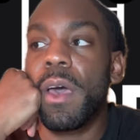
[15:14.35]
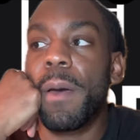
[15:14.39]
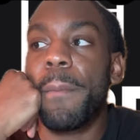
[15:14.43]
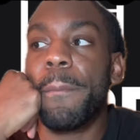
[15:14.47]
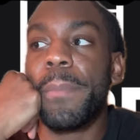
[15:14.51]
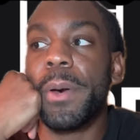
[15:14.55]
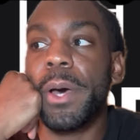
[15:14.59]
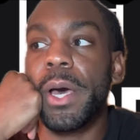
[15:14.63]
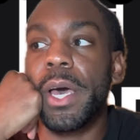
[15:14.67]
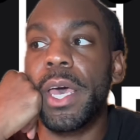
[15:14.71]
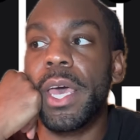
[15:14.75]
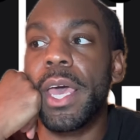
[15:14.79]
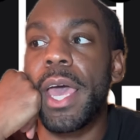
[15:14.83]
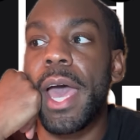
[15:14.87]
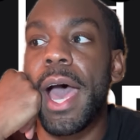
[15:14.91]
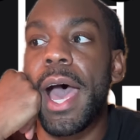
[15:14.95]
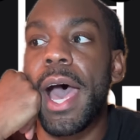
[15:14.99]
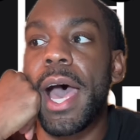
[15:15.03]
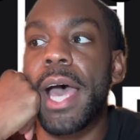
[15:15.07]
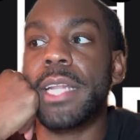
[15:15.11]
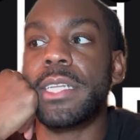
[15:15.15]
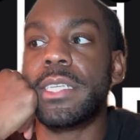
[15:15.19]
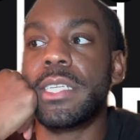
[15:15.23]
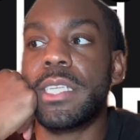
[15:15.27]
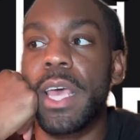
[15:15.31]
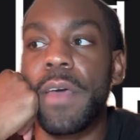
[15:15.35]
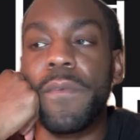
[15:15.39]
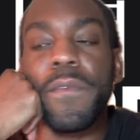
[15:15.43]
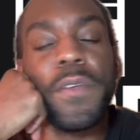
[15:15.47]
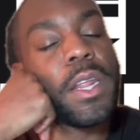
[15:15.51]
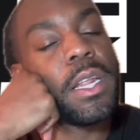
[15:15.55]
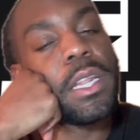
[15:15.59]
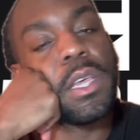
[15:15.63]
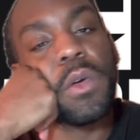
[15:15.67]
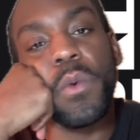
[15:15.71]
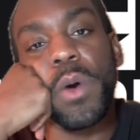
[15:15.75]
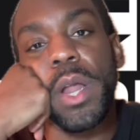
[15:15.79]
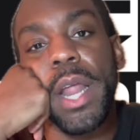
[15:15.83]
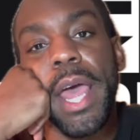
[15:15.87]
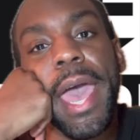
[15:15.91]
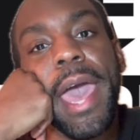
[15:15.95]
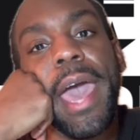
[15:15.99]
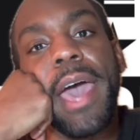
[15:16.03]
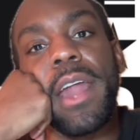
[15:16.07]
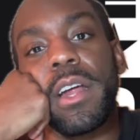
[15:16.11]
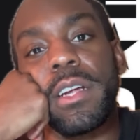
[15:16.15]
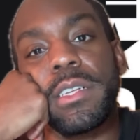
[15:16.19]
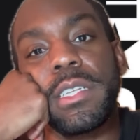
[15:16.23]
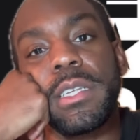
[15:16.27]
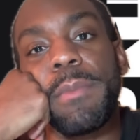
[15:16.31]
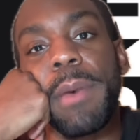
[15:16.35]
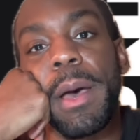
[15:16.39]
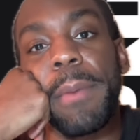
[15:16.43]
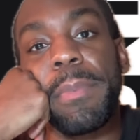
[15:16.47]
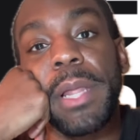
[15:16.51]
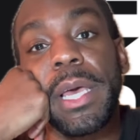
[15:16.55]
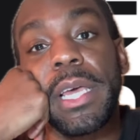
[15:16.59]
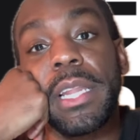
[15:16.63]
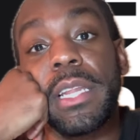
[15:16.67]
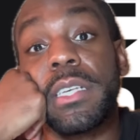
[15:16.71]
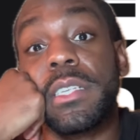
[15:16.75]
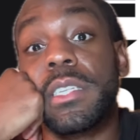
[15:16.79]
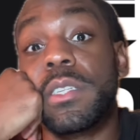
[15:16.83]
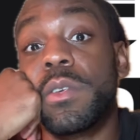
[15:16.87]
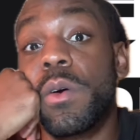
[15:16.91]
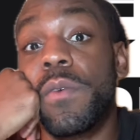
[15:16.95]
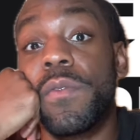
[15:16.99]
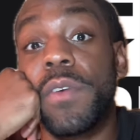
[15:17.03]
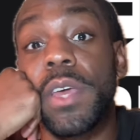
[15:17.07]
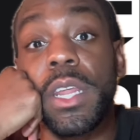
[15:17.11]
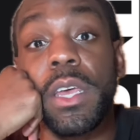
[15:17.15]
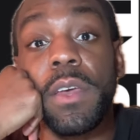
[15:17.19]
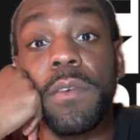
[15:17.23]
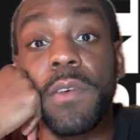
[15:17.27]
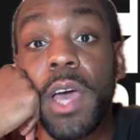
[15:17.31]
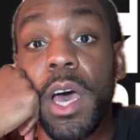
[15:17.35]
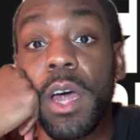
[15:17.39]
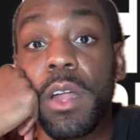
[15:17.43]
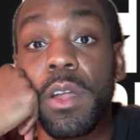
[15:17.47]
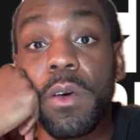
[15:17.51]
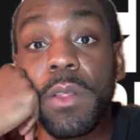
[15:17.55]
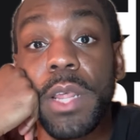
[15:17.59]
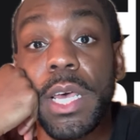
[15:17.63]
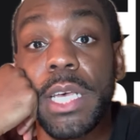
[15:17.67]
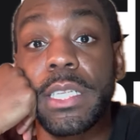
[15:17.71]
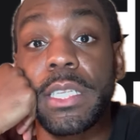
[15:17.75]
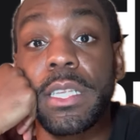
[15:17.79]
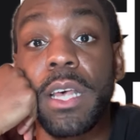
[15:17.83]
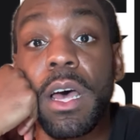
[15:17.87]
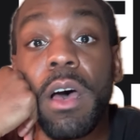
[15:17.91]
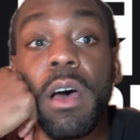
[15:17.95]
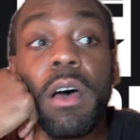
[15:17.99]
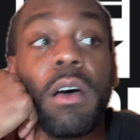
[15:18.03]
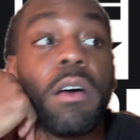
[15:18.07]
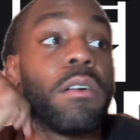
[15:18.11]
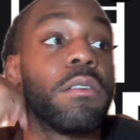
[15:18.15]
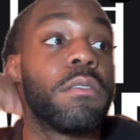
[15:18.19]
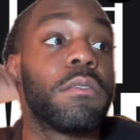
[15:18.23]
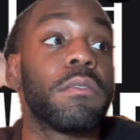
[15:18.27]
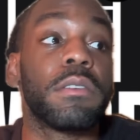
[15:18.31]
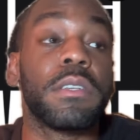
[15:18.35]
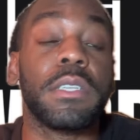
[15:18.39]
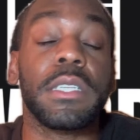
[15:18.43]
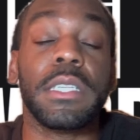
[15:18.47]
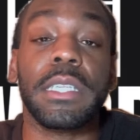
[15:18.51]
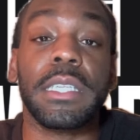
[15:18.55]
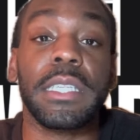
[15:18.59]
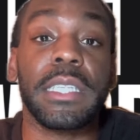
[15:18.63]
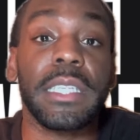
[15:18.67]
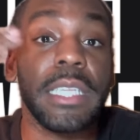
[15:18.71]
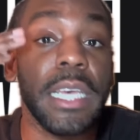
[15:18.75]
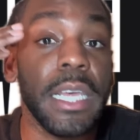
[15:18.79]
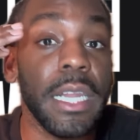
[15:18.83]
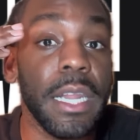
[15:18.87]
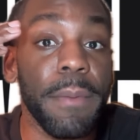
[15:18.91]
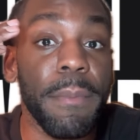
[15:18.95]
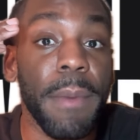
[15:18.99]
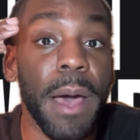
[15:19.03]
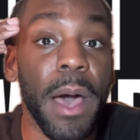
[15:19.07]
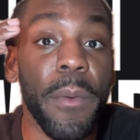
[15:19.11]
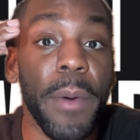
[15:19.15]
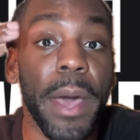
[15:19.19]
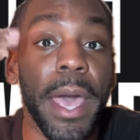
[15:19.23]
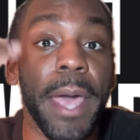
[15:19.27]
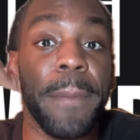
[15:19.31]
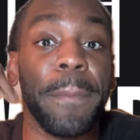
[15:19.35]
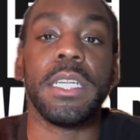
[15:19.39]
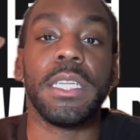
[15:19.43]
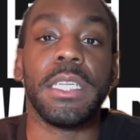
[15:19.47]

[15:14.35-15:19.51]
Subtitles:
But I definitely want to add her to my playlist. So if any of y'all know that song, send it my way.